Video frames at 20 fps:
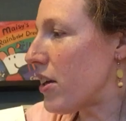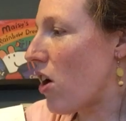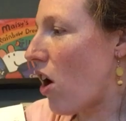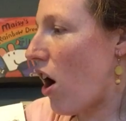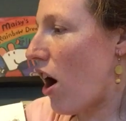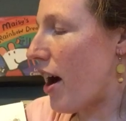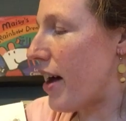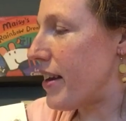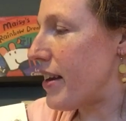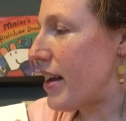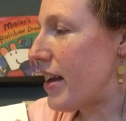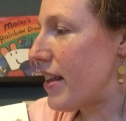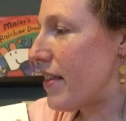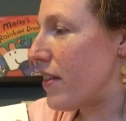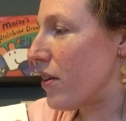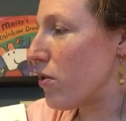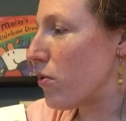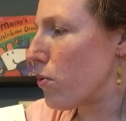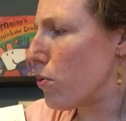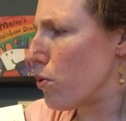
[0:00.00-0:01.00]
had gone,
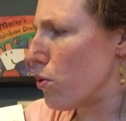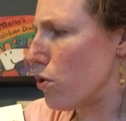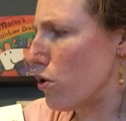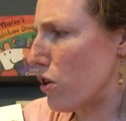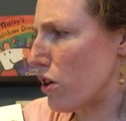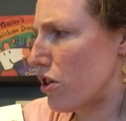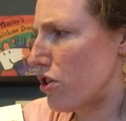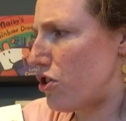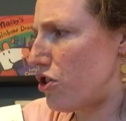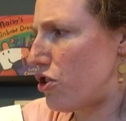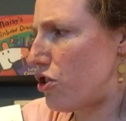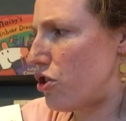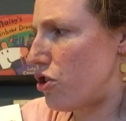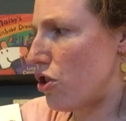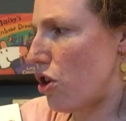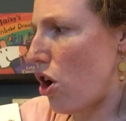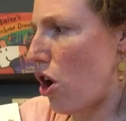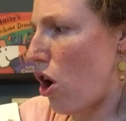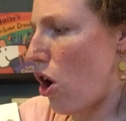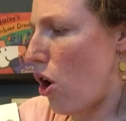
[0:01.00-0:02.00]
the gruel looked
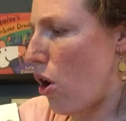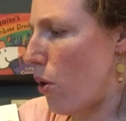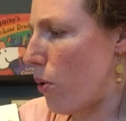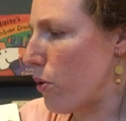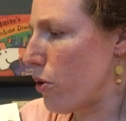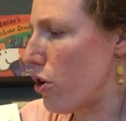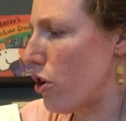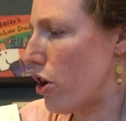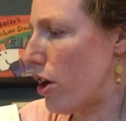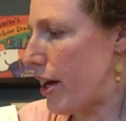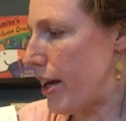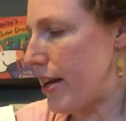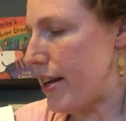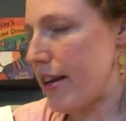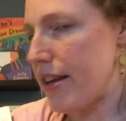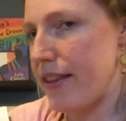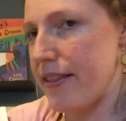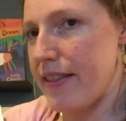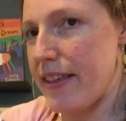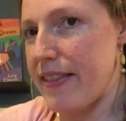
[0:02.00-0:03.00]
so good
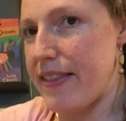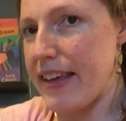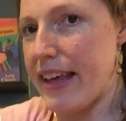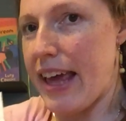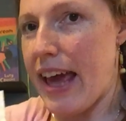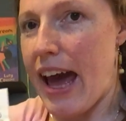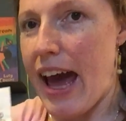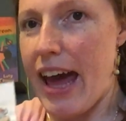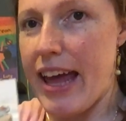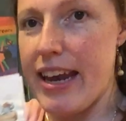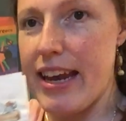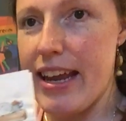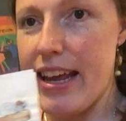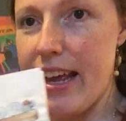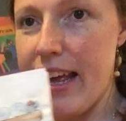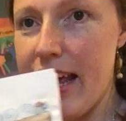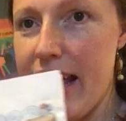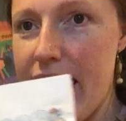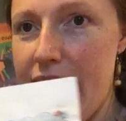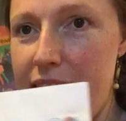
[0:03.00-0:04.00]
that the cat
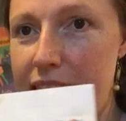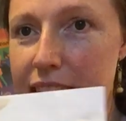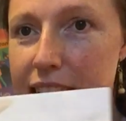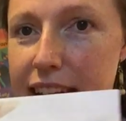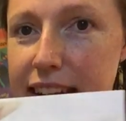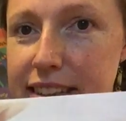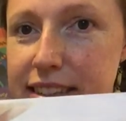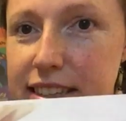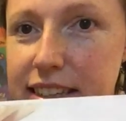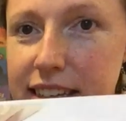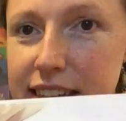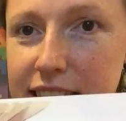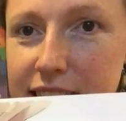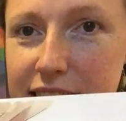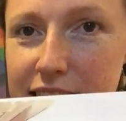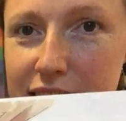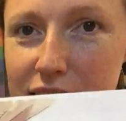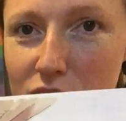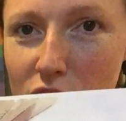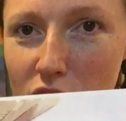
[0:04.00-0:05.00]
ate
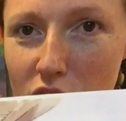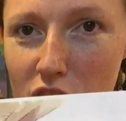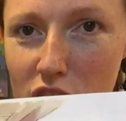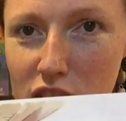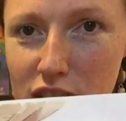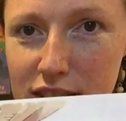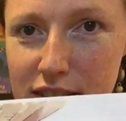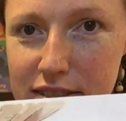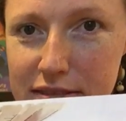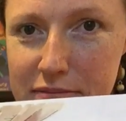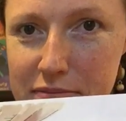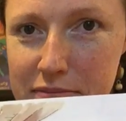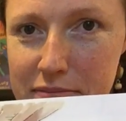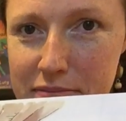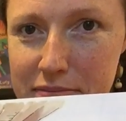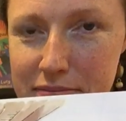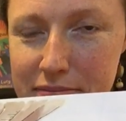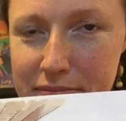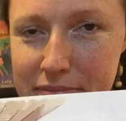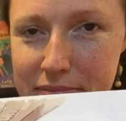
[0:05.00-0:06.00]
it all.
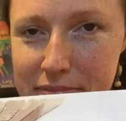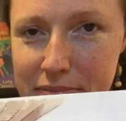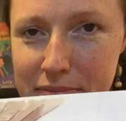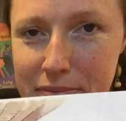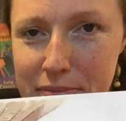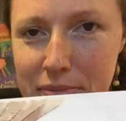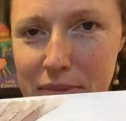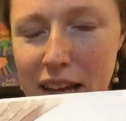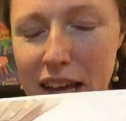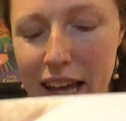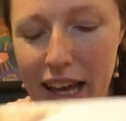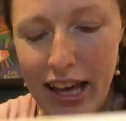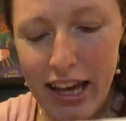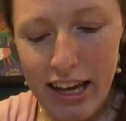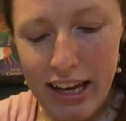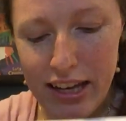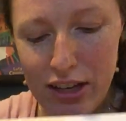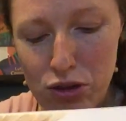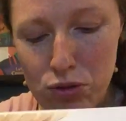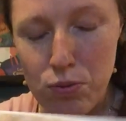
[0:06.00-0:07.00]
Hmm,
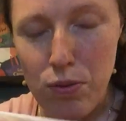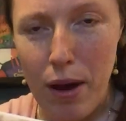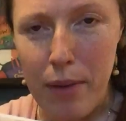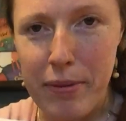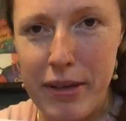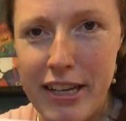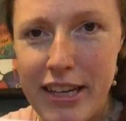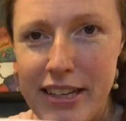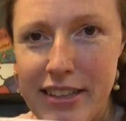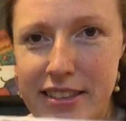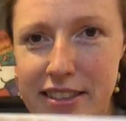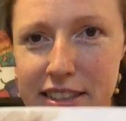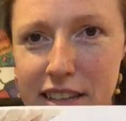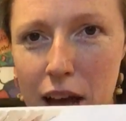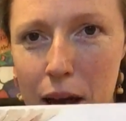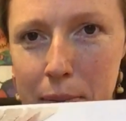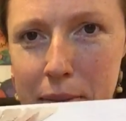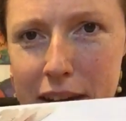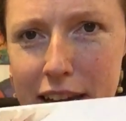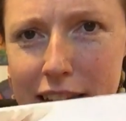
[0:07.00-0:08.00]
he's rubbing his
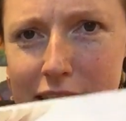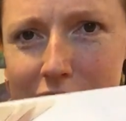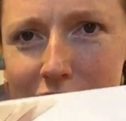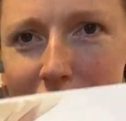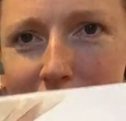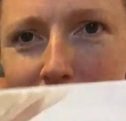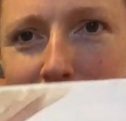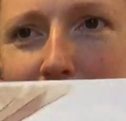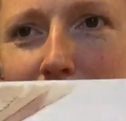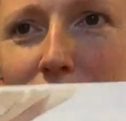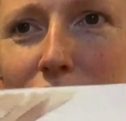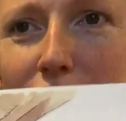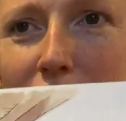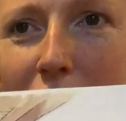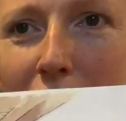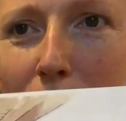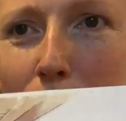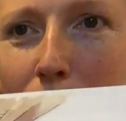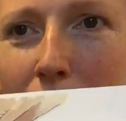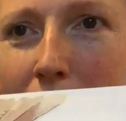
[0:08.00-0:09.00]
tummy. Look
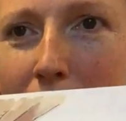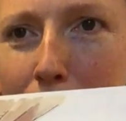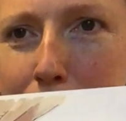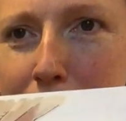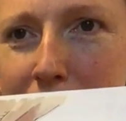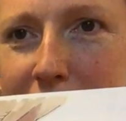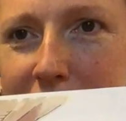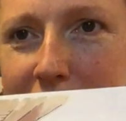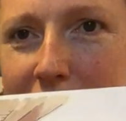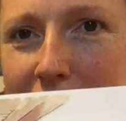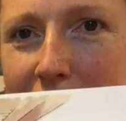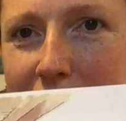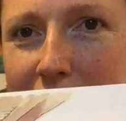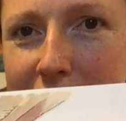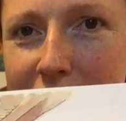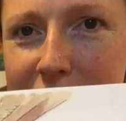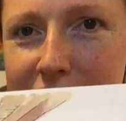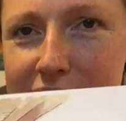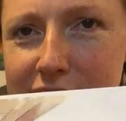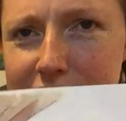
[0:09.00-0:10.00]
how happy the
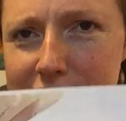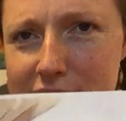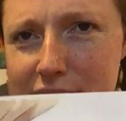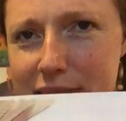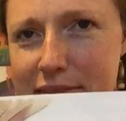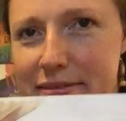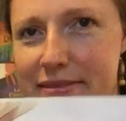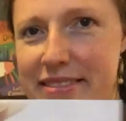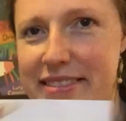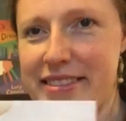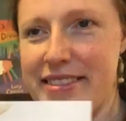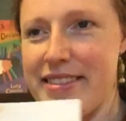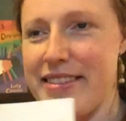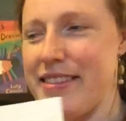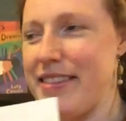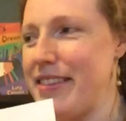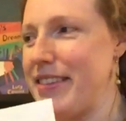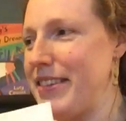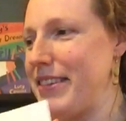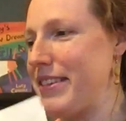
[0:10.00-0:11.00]
cat is.
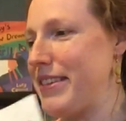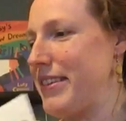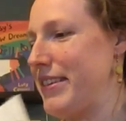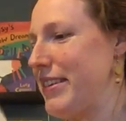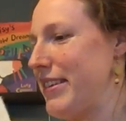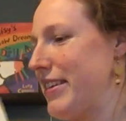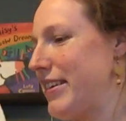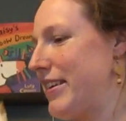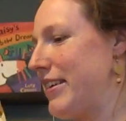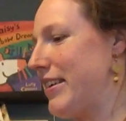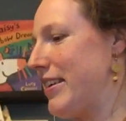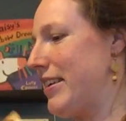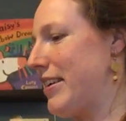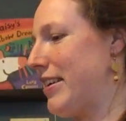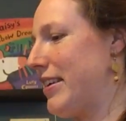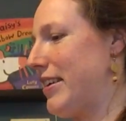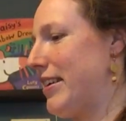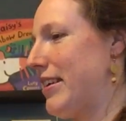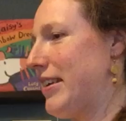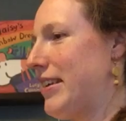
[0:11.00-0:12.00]
Mine!
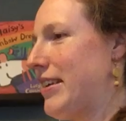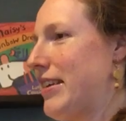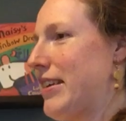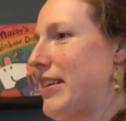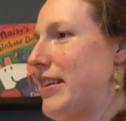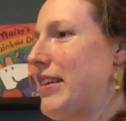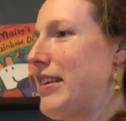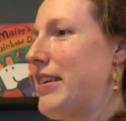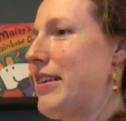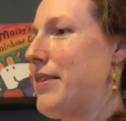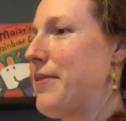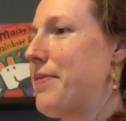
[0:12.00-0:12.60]
Mine!